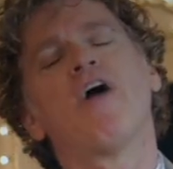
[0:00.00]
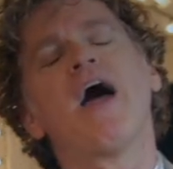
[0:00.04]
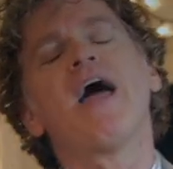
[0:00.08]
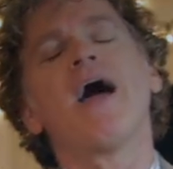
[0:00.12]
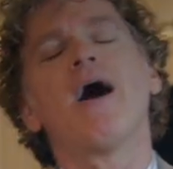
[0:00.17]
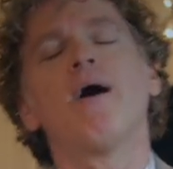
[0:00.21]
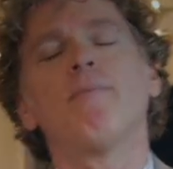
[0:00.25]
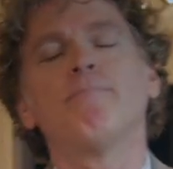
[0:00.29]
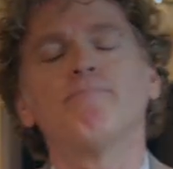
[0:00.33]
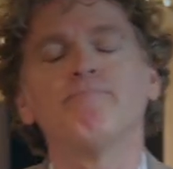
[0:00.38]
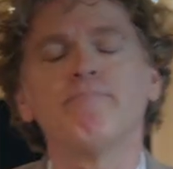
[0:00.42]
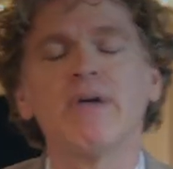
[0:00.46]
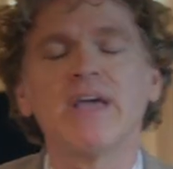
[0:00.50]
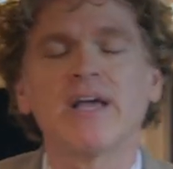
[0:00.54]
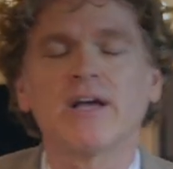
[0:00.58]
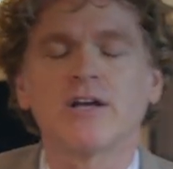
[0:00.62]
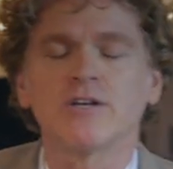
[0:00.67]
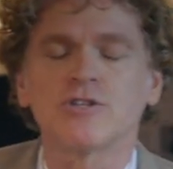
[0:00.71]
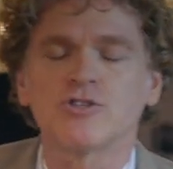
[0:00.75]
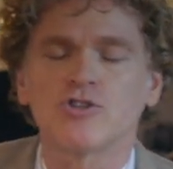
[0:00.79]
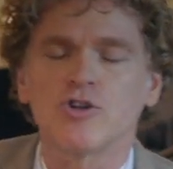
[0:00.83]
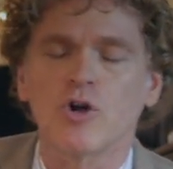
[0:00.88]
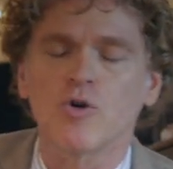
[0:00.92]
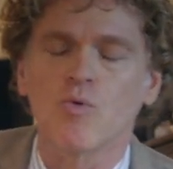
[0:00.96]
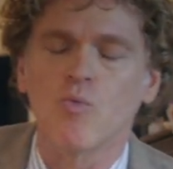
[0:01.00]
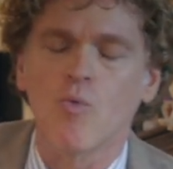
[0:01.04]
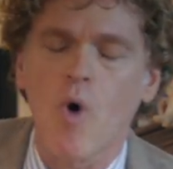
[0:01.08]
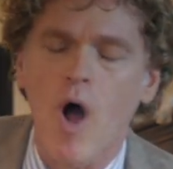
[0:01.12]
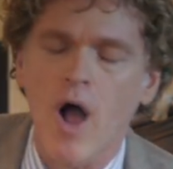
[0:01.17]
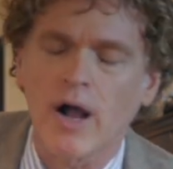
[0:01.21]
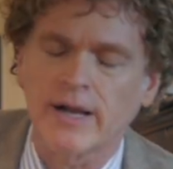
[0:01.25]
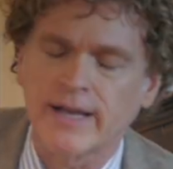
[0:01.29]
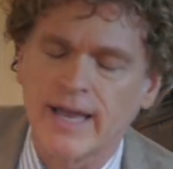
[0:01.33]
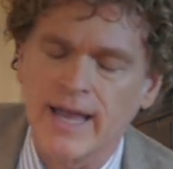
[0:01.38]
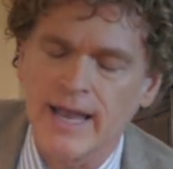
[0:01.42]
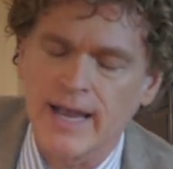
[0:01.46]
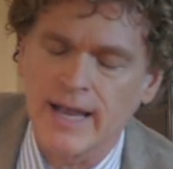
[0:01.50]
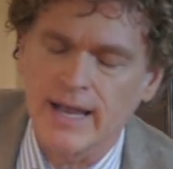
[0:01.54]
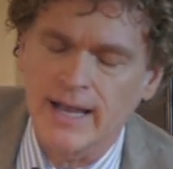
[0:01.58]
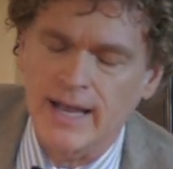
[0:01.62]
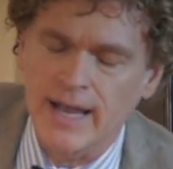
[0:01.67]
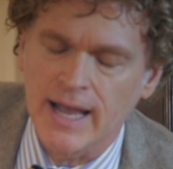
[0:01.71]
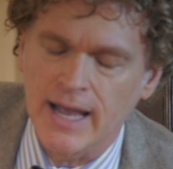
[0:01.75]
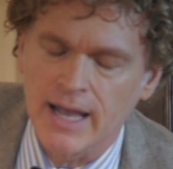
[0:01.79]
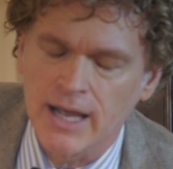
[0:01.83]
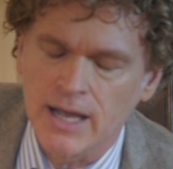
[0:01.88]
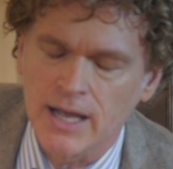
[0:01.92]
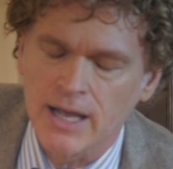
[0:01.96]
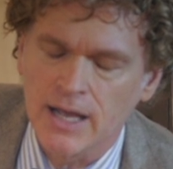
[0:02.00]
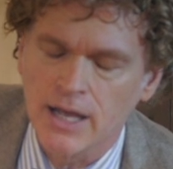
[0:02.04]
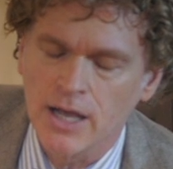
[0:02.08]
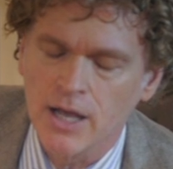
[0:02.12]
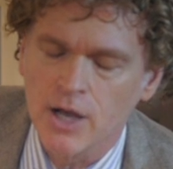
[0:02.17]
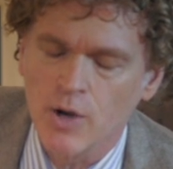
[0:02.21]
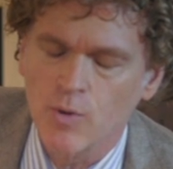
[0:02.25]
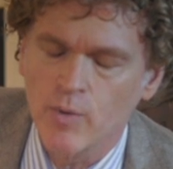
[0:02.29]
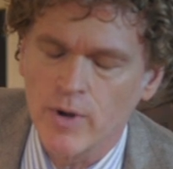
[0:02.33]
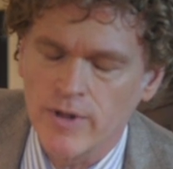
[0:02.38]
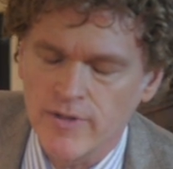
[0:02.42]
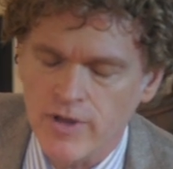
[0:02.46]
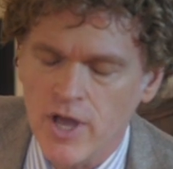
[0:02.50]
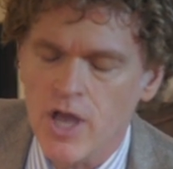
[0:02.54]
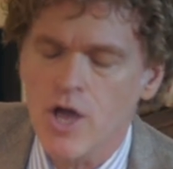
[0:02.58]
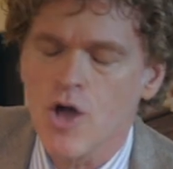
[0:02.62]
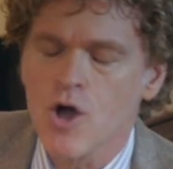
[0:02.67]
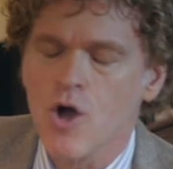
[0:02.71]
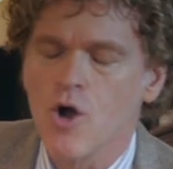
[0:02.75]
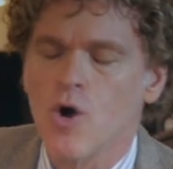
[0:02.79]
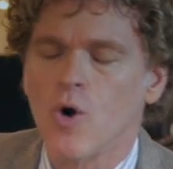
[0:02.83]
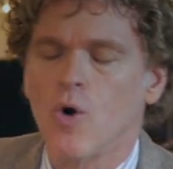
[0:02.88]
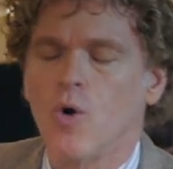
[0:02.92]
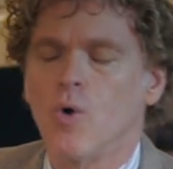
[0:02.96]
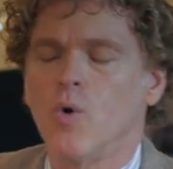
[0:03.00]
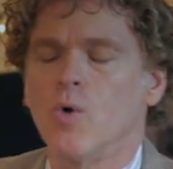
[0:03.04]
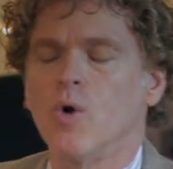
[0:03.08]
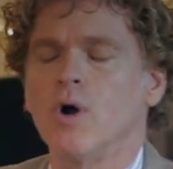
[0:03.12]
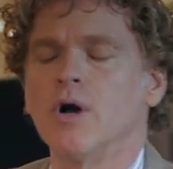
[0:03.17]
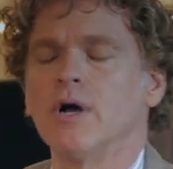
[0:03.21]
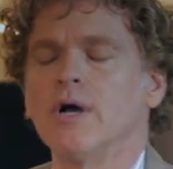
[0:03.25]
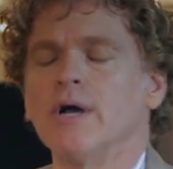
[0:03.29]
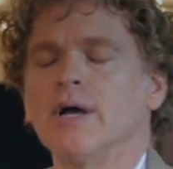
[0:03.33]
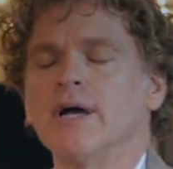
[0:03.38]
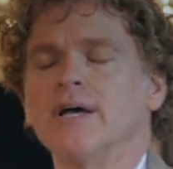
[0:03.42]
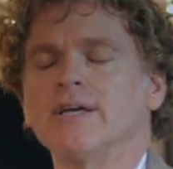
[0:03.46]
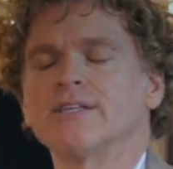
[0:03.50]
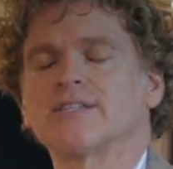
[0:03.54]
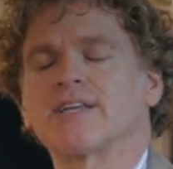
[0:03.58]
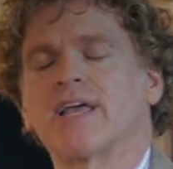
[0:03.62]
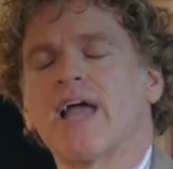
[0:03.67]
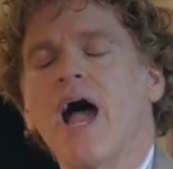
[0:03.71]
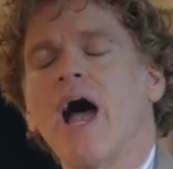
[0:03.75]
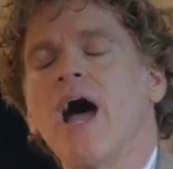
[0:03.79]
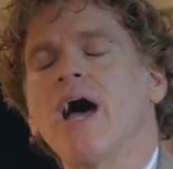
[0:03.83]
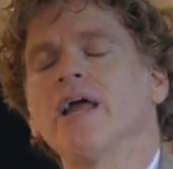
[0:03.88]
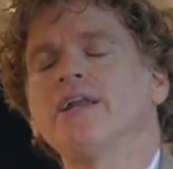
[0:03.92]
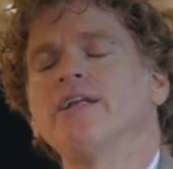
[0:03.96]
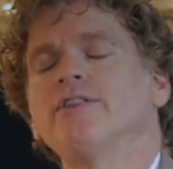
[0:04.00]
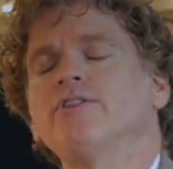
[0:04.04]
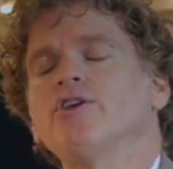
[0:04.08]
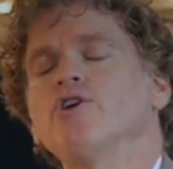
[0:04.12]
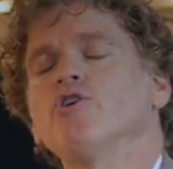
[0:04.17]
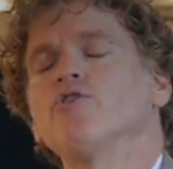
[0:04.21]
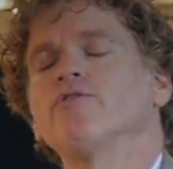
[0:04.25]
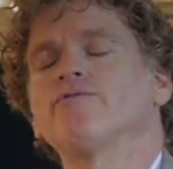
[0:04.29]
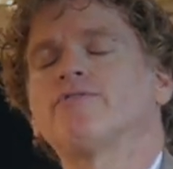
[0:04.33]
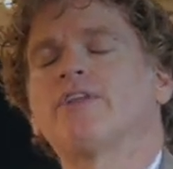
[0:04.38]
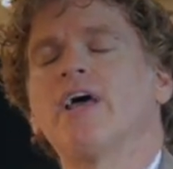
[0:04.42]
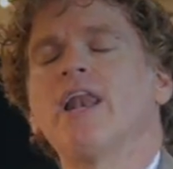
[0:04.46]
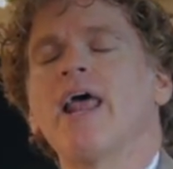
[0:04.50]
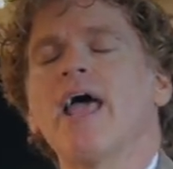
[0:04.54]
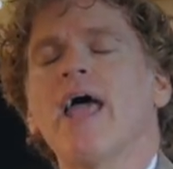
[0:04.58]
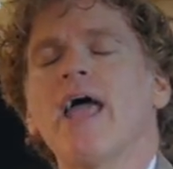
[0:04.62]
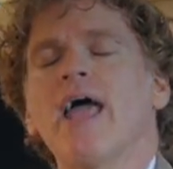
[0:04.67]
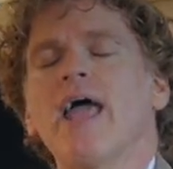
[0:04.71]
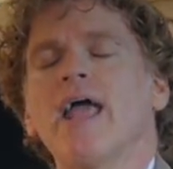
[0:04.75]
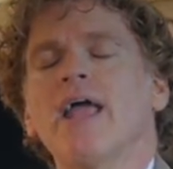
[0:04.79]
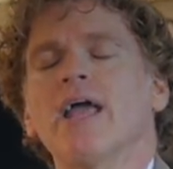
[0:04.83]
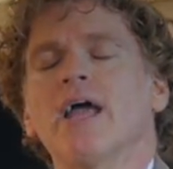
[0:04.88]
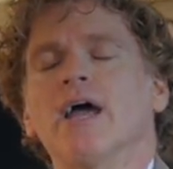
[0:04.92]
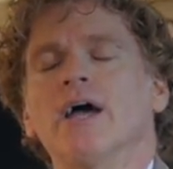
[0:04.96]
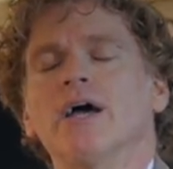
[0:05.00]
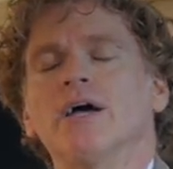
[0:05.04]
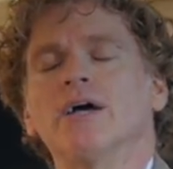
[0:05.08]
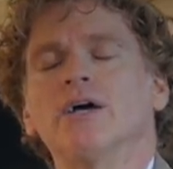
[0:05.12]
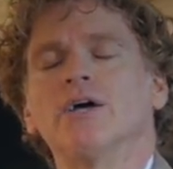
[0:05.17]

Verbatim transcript: them because they're walking with you as God in the earth today.